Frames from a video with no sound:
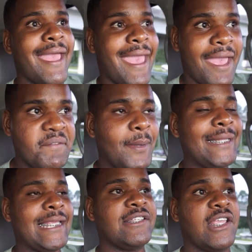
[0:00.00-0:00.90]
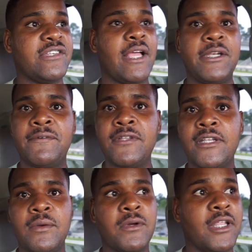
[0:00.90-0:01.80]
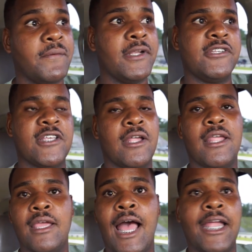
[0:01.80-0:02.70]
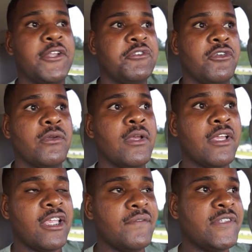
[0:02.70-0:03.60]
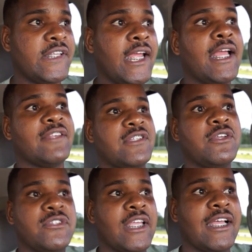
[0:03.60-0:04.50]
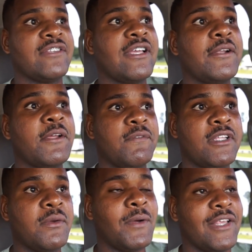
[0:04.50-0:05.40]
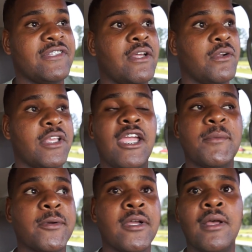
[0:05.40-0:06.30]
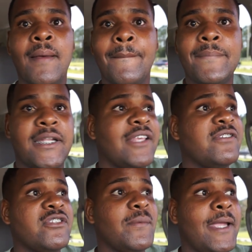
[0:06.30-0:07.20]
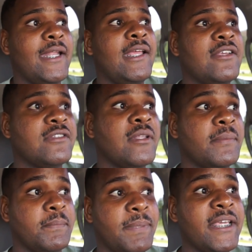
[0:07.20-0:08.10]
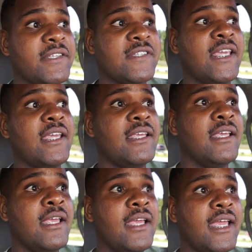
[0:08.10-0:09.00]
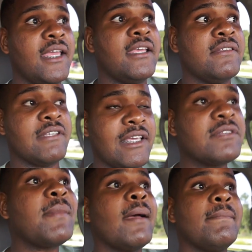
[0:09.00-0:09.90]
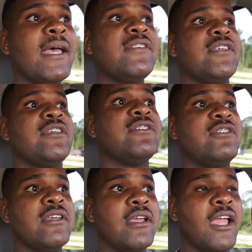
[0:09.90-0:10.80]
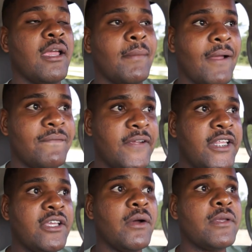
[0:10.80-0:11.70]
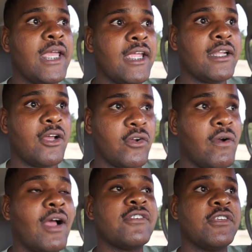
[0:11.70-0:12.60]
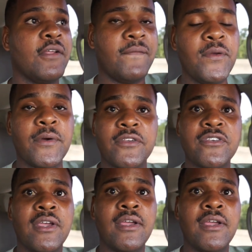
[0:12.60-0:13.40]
Everybody thinks they sound differently than what they really sound like. I do too. Even today, I still think I sound differently than what I sound on the camera. But that's just the way it is. The biggest key is my message and my video getting across to the viewers.